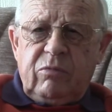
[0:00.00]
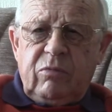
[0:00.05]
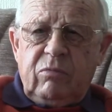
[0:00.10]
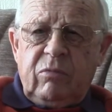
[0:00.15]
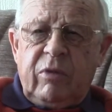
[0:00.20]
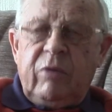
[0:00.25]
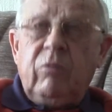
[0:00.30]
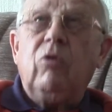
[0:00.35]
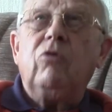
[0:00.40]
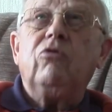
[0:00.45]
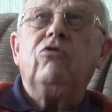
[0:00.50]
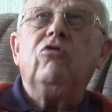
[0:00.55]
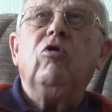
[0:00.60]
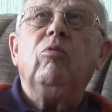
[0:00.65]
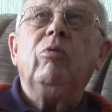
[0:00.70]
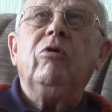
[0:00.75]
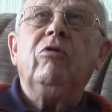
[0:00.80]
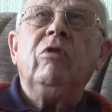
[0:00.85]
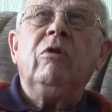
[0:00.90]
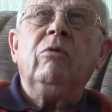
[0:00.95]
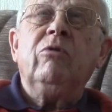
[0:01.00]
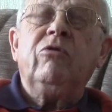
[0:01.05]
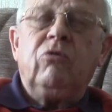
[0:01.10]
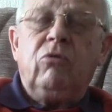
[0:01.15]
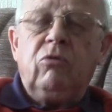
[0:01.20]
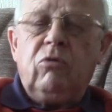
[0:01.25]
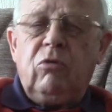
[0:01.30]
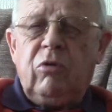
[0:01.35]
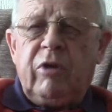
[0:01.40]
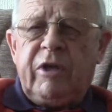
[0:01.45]
we looked up and there was
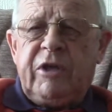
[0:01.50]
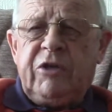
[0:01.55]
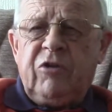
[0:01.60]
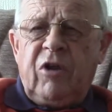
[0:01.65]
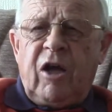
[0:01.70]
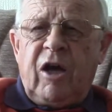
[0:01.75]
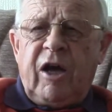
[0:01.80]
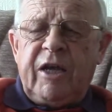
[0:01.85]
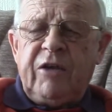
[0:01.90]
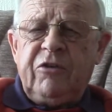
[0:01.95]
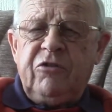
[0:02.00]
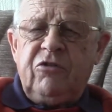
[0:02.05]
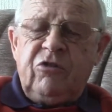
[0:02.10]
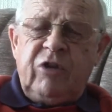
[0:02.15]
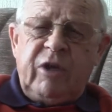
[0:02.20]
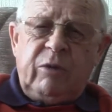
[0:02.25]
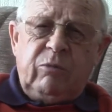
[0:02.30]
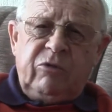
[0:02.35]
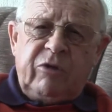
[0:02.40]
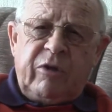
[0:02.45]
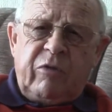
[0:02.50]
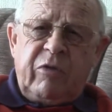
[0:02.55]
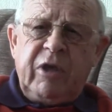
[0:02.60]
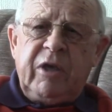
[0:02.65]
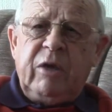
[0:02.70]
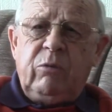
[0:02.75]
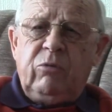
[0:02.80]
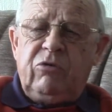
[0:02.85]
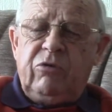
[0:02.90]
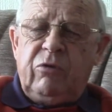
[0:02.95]
all these lights, and I
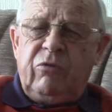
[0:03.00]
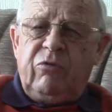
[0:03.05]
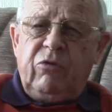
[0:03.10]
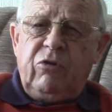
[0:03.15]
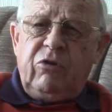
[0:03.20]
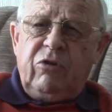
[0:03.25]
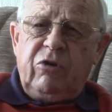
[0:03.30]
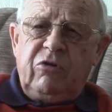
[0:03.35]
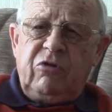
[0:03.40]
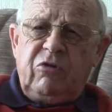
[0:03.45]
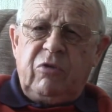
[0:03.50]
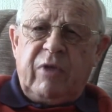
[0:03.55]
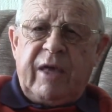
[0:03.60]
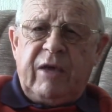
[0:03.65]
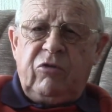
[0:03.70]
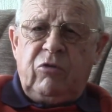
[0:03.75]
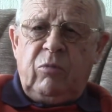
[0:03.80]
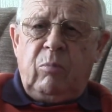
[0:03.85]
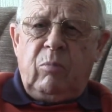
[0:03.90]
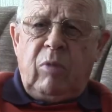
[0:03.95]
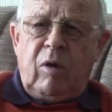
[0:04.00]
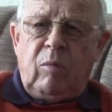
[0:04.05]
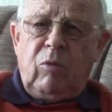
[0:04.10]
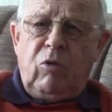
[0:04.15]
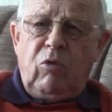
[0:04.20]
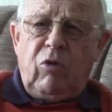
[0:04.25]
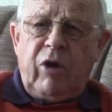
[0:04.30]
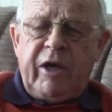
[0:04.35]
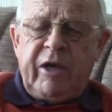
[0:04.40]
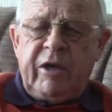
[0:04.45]
think it was the first 1,000 bomber
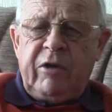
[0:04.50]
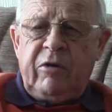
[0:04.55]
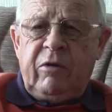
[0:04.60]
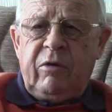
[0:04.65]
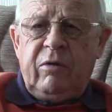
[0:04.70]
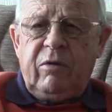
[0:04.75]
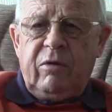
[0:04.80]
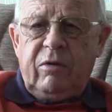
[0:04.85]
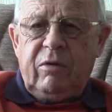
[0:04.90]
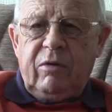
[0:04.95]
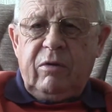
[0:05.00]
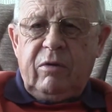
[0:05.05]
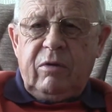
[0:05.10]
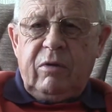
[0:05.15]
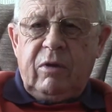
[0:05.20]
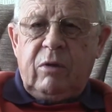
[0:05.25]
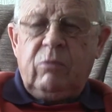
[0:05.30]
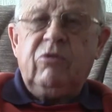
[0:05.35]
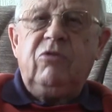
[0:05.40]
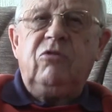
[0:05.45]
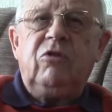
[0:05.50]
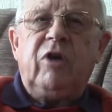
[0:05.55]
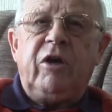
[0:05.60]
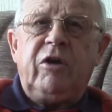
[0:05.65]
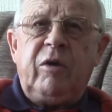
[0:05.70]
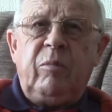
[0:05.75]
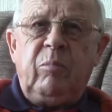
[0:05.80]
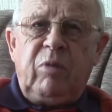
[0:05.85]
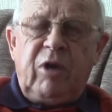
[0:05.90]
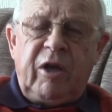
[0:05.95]
raid that was
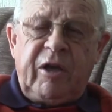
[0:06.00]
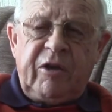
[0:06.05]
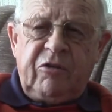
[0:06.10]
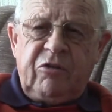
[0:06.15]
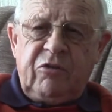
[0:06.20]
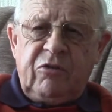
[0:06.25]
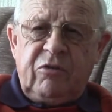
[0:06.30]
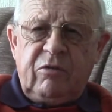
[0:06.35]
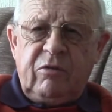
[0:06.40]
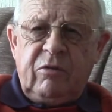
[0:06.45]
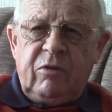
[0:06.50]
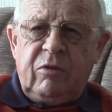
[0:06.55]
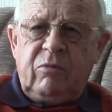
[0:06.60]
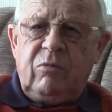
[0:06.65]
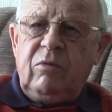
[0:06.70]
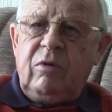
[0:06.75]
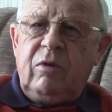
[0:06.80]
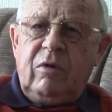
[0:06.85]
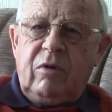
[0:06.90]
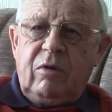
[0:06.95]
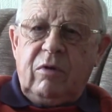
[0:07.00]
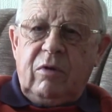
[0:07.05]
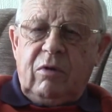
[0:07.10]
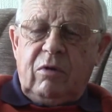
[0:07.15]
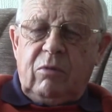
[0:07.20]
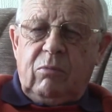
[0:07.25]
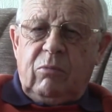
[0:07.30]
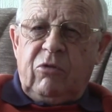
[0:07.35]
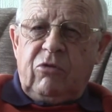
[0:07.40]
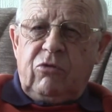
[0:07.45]
taking place that
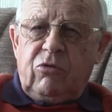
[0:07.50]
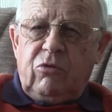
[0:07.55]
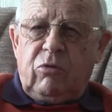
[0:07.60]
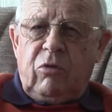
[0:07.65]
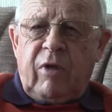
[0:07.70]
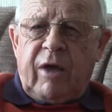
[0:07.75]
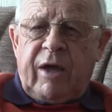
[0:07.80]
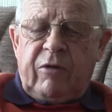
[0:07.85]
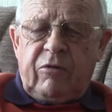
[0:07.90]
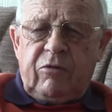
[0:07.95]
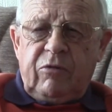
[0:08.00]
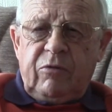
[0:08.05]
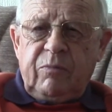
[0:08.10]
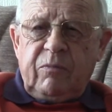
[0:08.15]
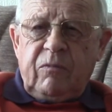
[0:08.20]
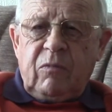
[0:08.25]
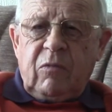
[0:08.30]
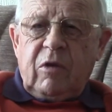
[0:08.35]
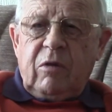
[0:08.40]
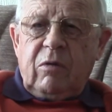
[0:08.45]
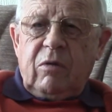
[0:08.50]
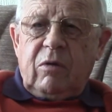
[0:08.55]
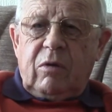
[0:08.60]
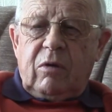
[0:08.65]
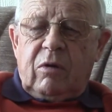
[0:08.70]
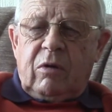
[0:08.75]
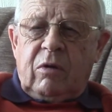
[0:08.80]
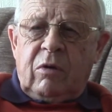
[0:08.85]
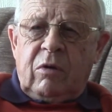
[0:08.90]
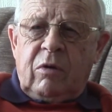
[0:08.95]
we saw that.
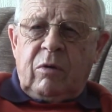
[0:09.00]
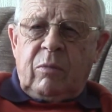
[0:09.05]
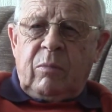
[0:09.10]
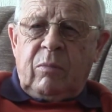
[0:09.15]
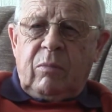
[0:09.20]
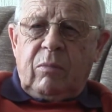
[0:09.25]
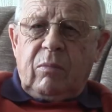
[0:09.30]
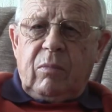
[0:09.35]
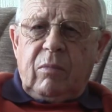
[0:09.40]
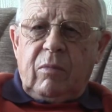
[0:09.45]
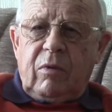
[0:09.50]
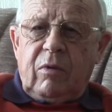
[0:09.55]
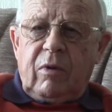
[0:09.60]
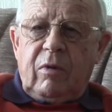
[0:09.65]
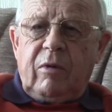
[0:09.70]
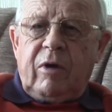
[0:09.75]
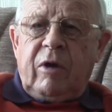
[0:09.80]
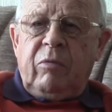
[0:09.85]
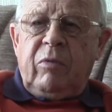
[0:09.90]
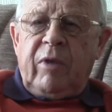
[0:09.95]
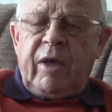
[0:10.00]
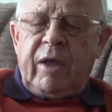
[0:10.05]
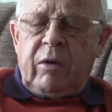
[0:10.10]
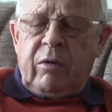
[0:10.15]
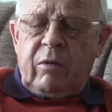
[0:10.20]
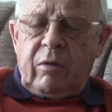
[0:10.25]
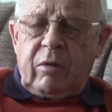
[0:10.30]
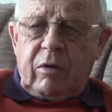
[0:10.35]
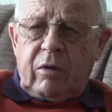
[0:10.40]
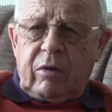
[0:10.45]
And
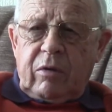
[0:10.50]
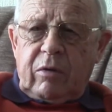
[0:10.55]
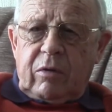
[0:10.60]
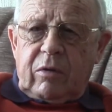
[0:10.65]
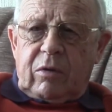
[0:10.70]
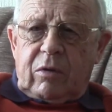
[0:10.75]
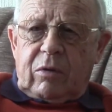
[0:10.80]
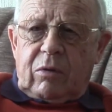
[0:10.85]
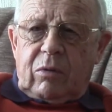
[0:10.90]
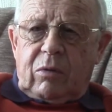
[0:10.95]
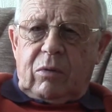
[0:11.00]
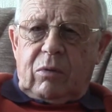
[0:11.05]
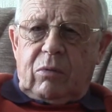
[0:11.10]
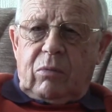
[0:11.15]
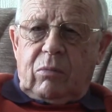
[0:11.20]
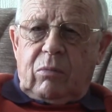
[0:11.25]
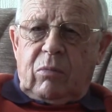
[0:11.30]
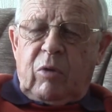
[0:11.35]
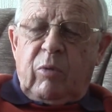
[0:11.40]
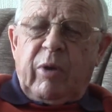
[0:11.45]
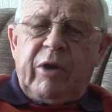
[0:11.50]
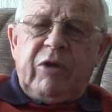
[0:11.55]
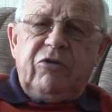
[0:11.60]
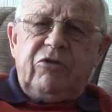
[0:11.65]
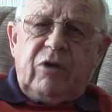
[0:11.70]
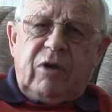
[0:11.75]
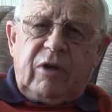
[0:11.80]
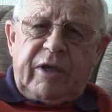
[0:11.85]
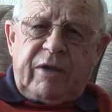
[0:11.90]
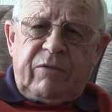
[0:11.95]
then we went
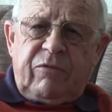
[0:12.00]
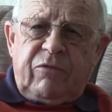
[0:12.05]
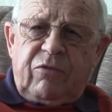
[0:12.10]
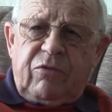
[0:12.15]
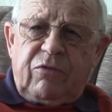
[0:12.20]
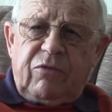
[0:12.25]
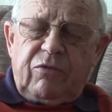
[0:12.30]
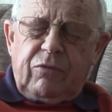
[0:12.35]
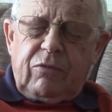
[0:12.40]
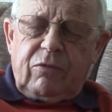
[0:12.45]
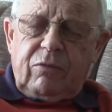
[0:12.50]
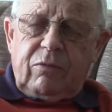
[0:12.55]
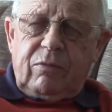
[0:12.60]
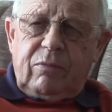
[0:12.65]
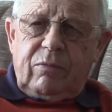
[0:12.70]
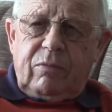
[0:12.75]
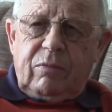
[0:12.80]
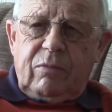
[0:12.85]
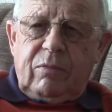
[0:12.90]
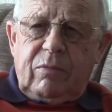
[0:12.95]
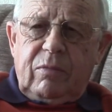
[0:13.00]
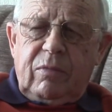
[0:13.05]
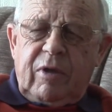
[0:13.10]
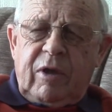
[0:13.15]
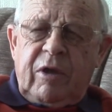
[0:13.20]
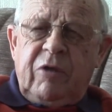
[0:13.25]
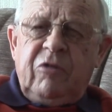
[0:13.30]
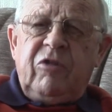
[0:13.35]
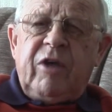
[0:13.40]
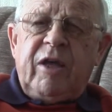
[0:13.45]
to live
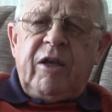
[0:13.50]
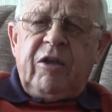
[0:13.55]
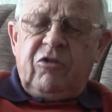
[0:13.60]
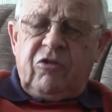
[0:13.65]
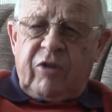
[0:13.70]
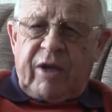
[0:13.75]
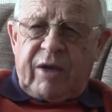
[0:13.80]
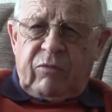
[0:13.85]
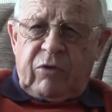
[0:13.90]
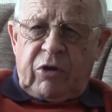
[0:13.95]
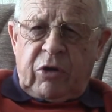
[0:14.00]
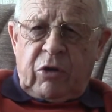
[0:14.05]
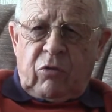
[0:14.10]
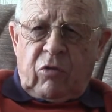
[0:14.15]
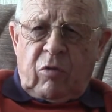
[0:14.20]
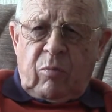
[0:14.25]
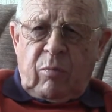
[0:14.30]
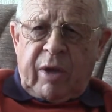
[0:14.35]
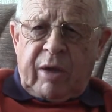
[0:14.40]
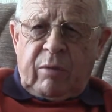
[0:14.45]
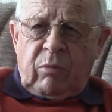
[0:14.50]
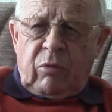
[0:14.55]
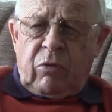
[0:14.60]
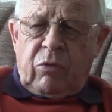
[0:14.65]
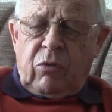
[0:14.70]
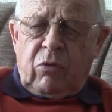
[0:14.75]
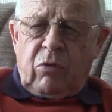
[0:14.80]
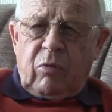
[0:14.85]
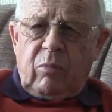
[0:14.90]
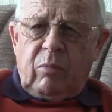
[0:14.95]
in Tennyson Avenue at
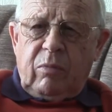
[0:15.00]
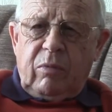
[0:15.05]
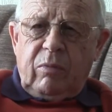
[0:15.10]
Mablethorpe.